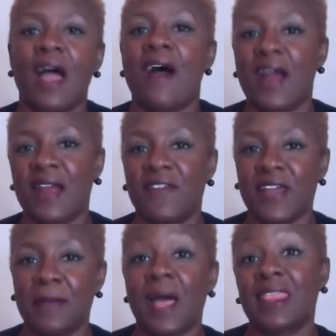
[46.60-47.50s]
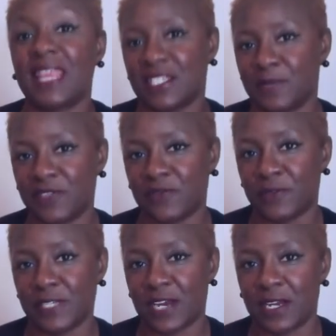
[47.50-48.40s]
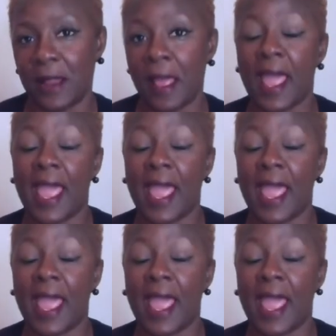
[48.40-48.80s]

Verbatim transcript: All right, fam. Thanks so much for returning.